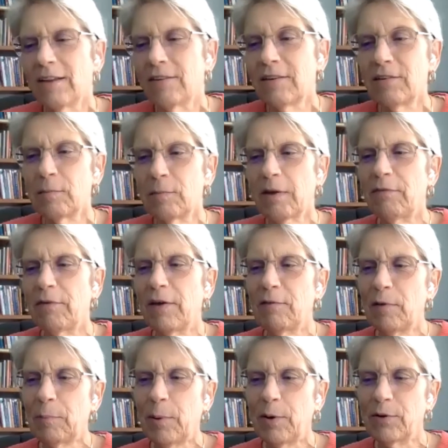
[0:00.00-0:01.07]
this is my
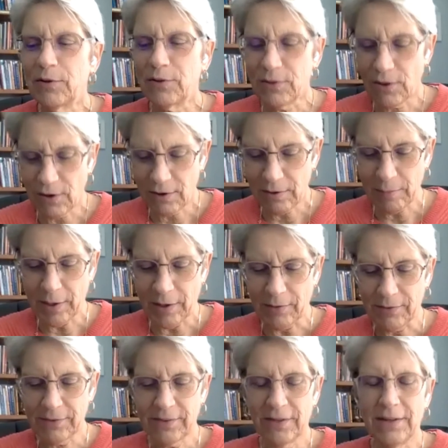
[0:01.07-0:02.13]
favorite part to talk
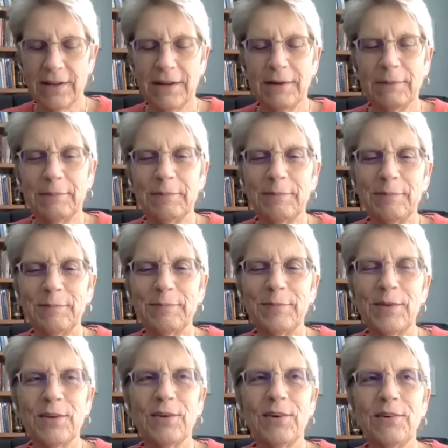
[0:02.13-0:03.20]
about.
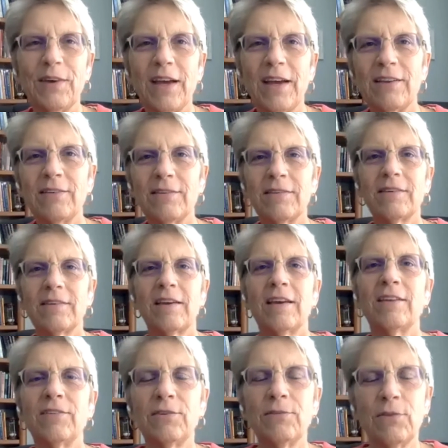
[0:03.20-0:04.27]
As
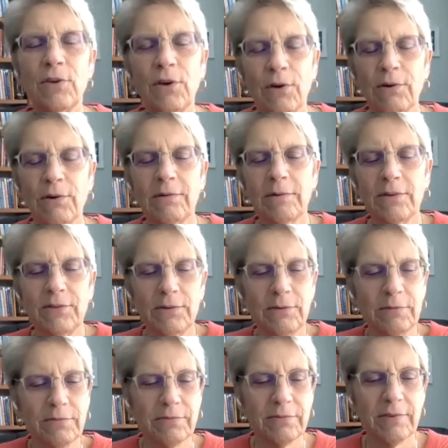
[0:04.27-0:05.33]
you know, because you've
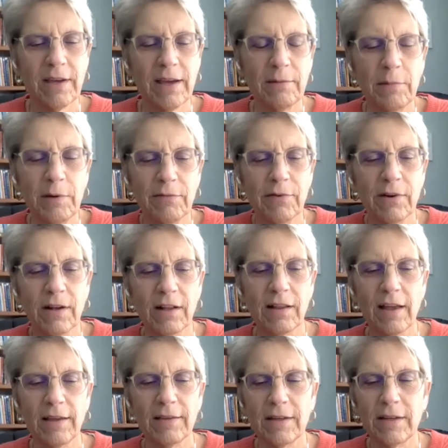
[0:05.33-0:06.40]
had me for a
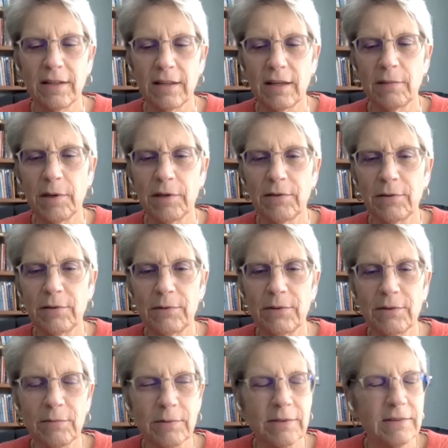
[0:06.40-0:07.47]
class, and I think my students
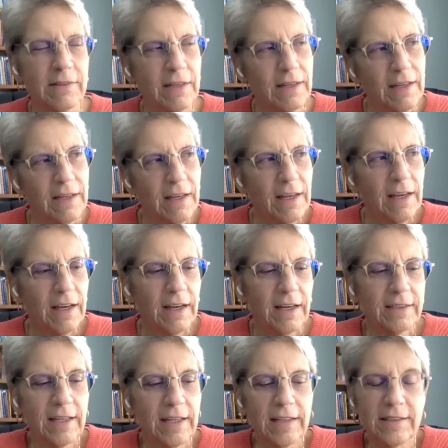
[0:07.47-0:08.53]
would
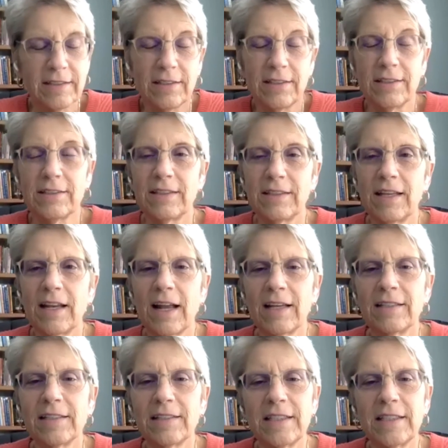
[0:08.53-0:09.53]
attest to this, that I